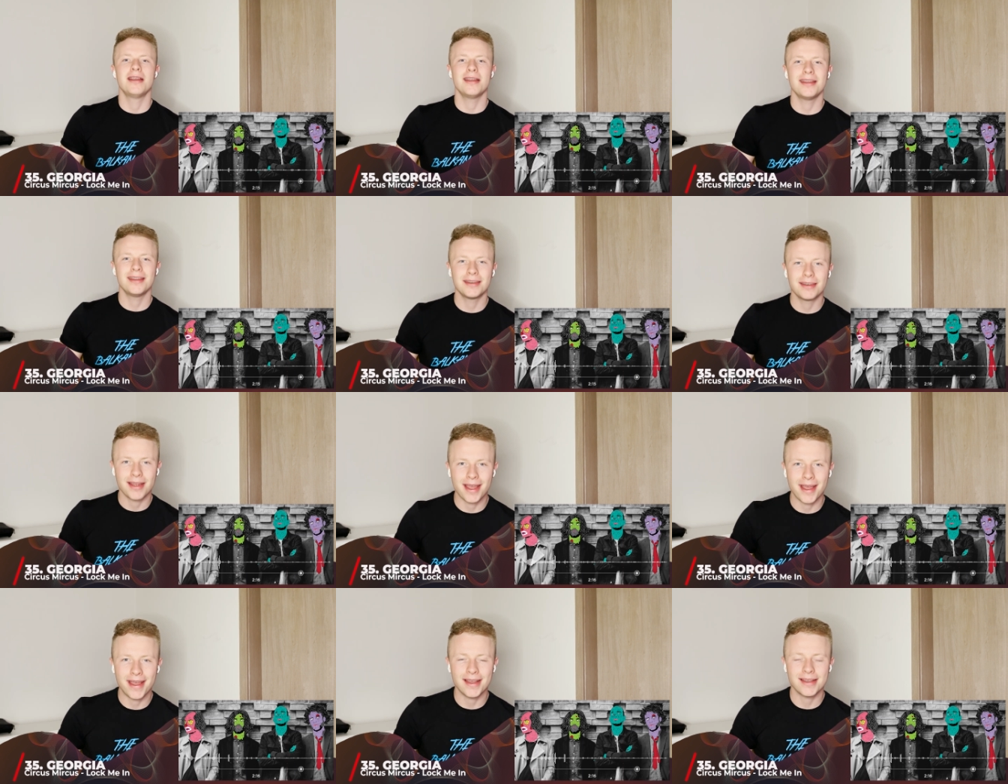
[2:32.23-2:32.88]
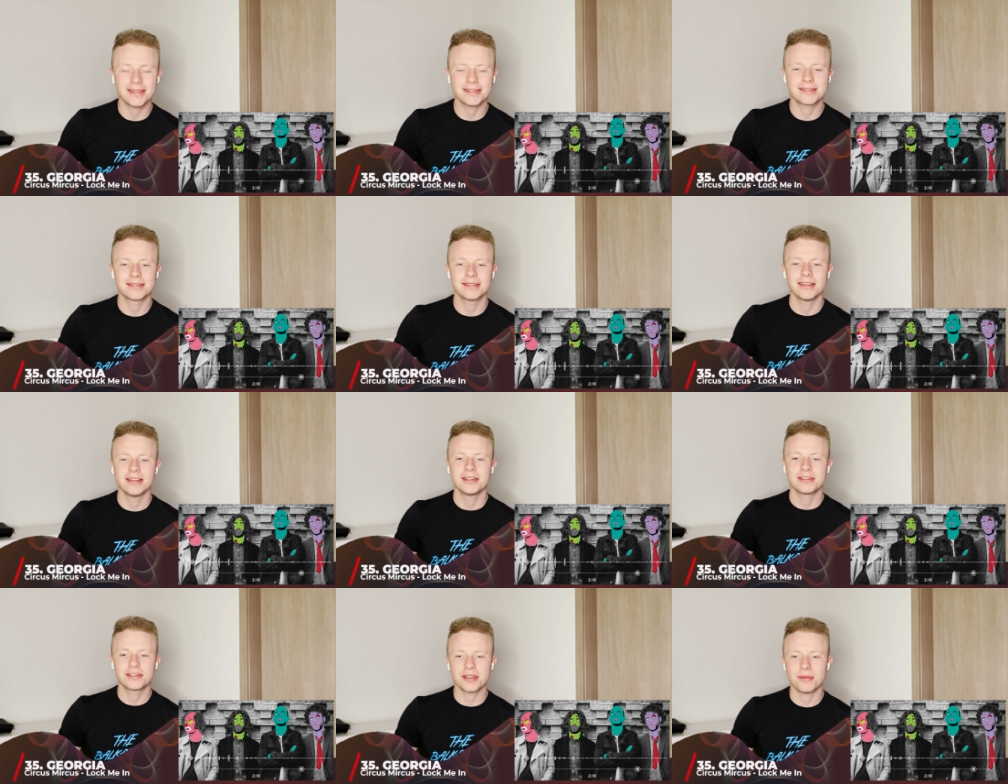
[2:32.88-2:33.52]
it has
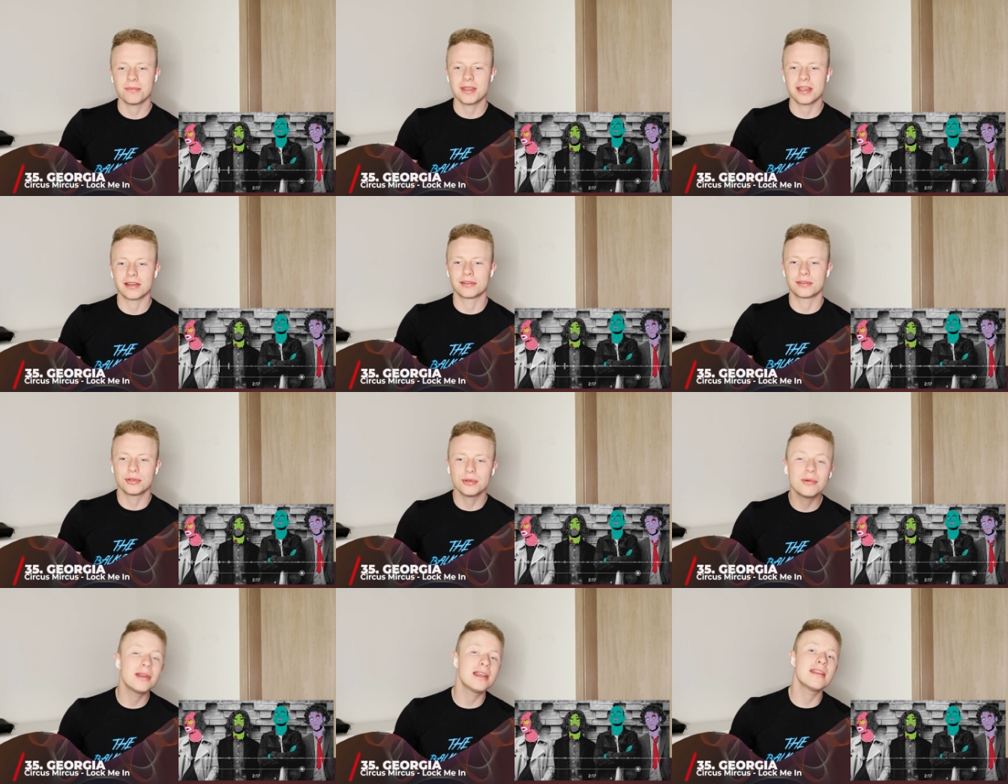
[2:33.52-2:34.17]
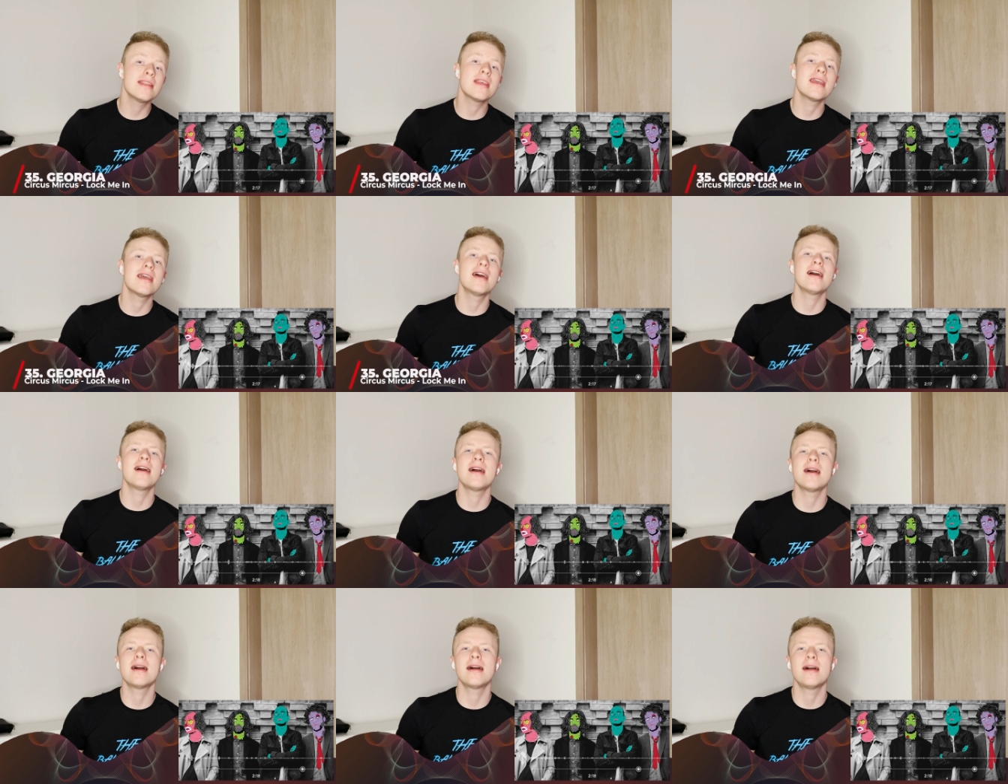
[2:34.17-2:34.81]
something to it,
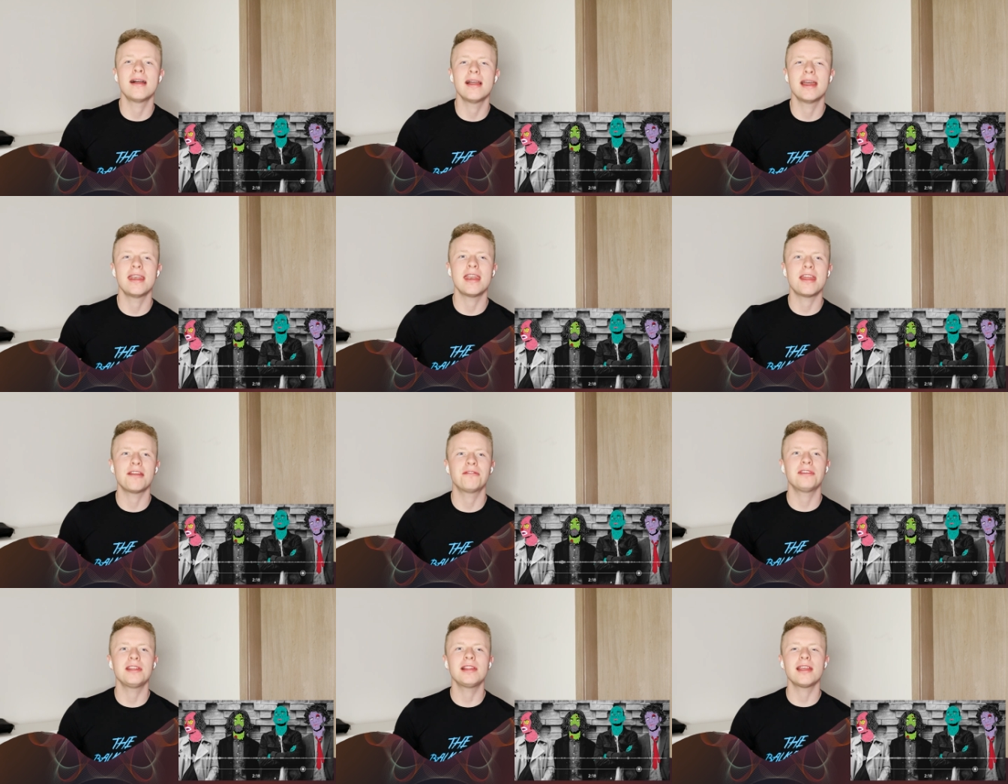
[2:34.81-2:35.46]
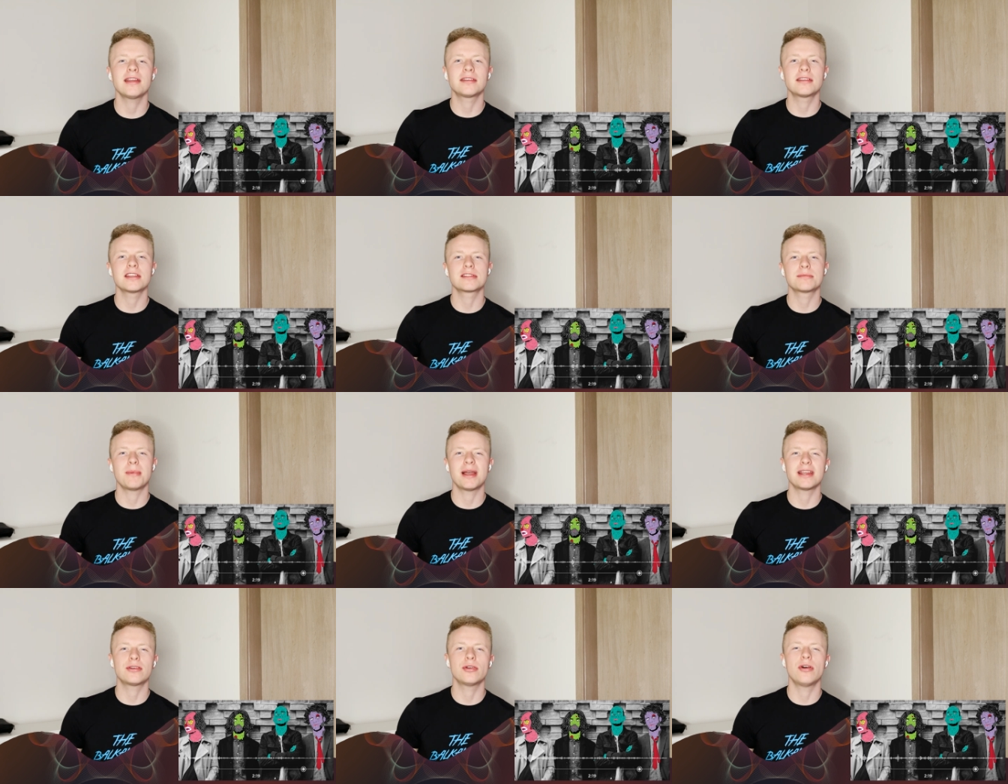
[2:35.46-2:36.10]
and I feel like this
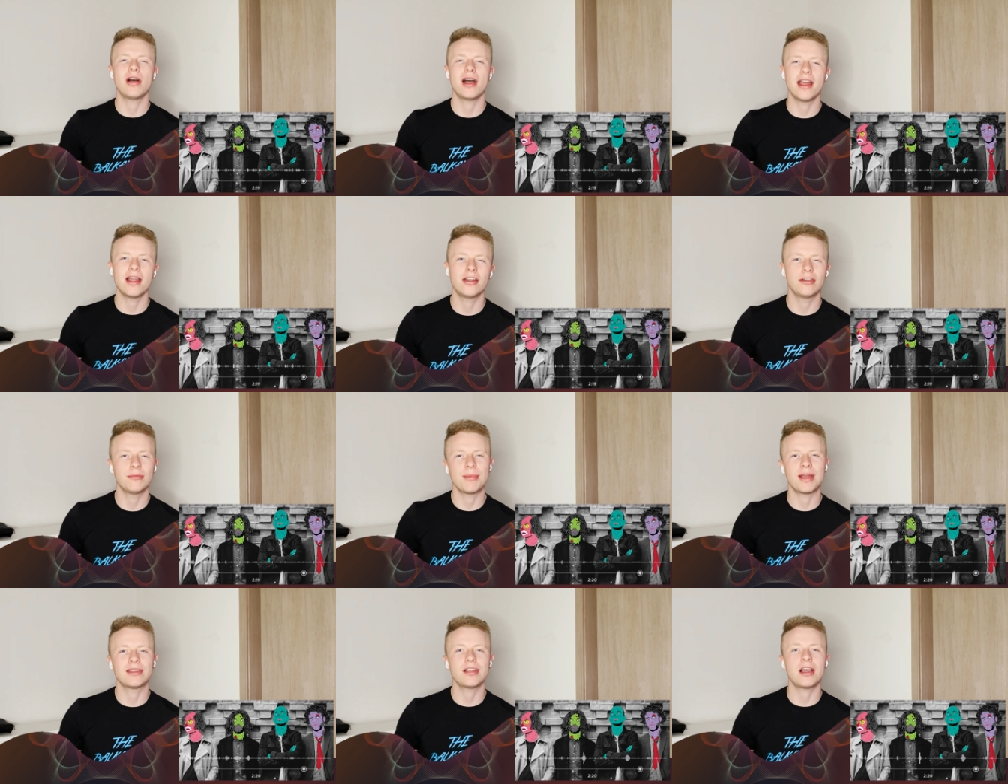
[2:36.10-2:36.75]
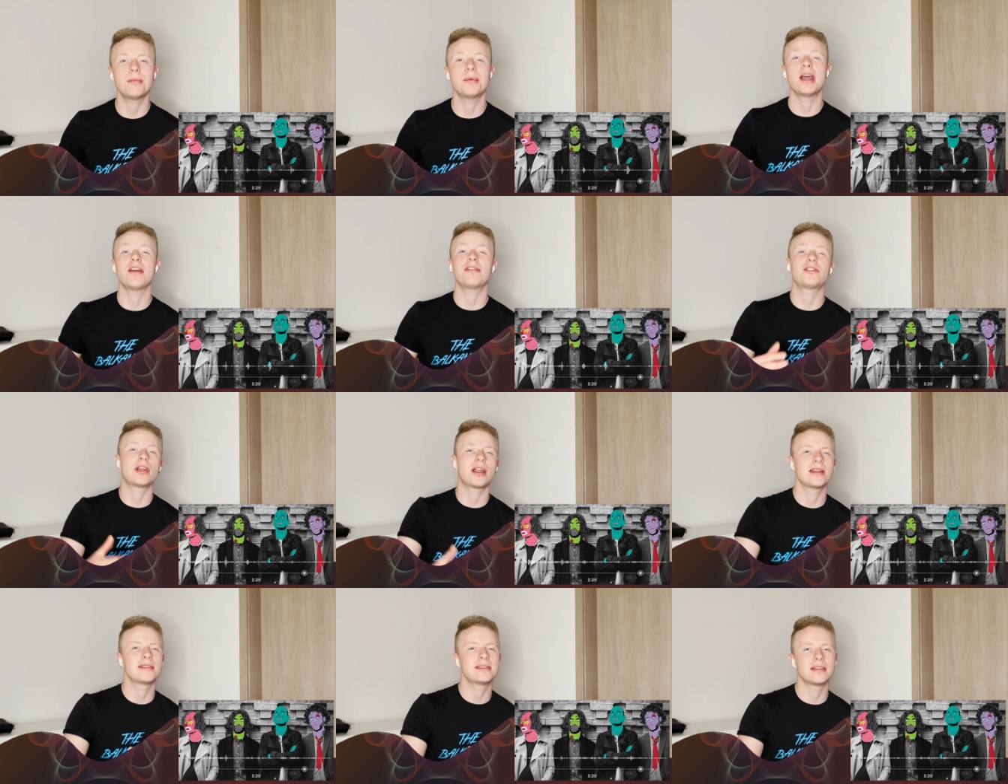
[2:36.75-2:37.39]
might go higher in my top
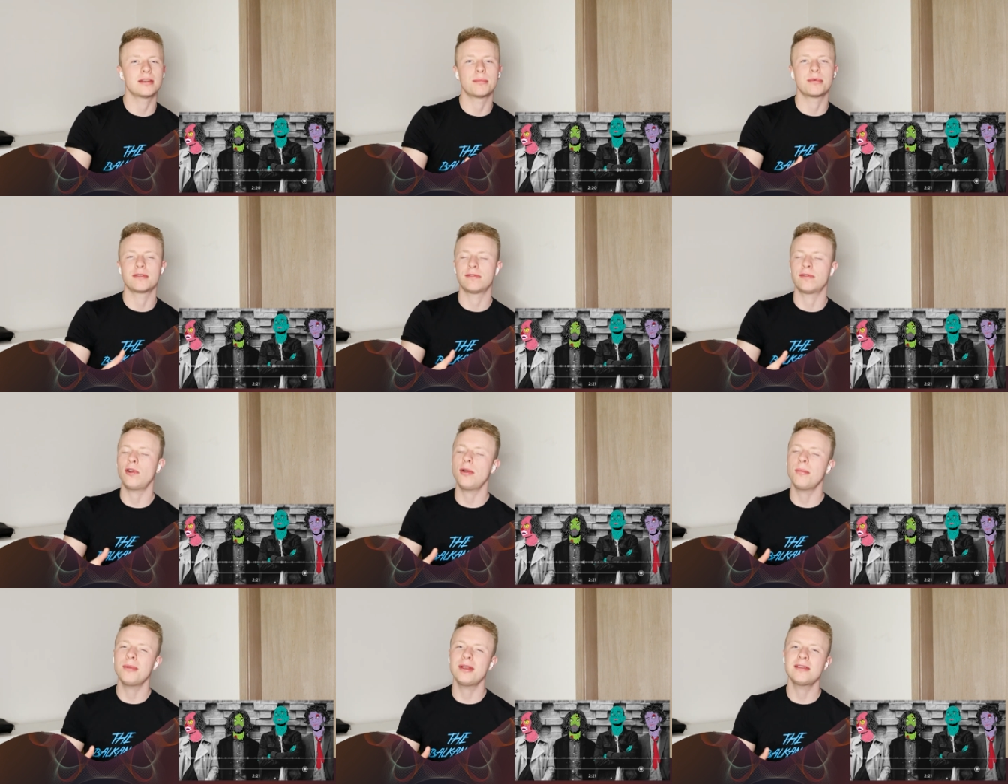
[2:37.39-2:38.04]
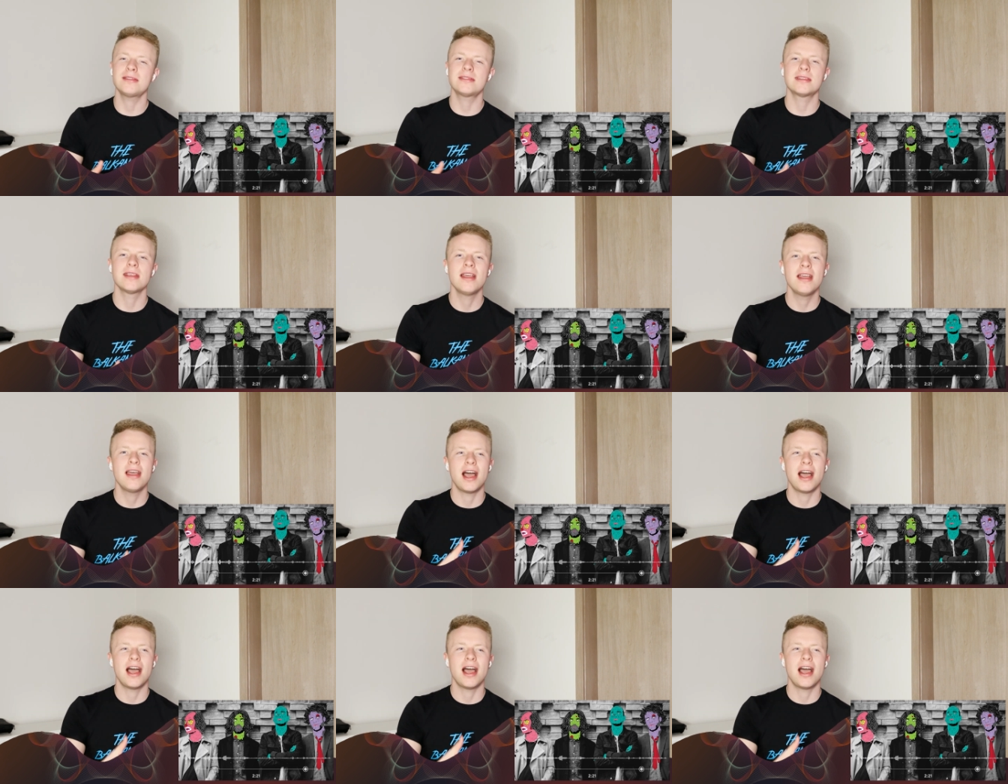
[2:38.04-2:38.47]
after I see the performance.